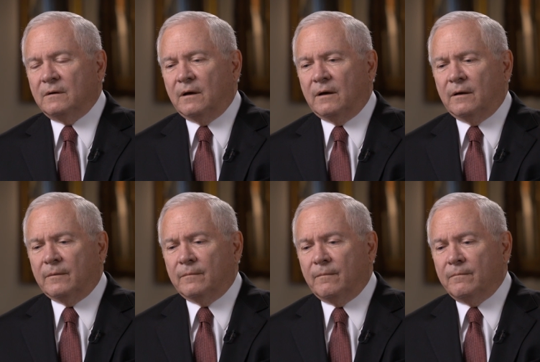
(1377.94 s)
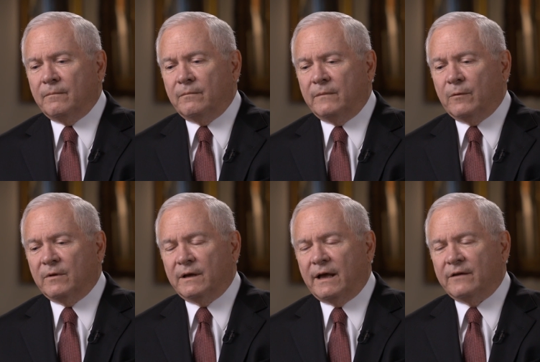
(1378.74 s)
um, there
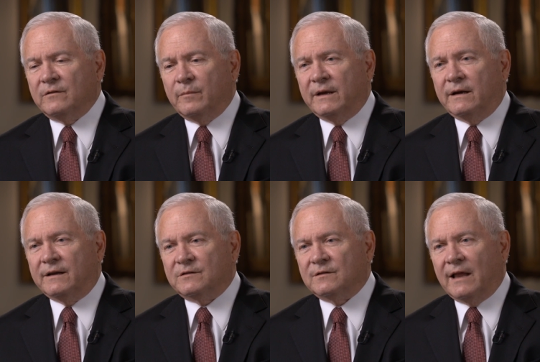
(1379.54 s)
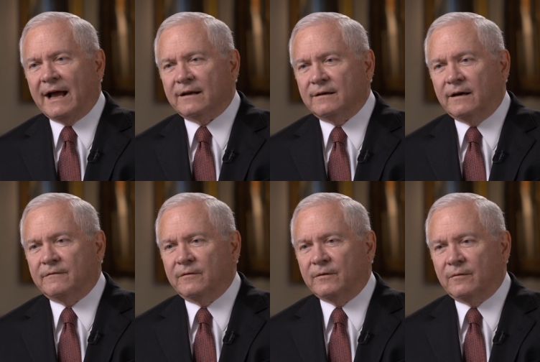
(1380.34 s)
really hasn't been any slack
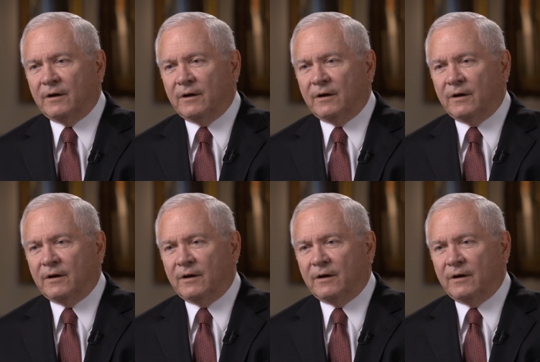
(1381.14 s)
cut for the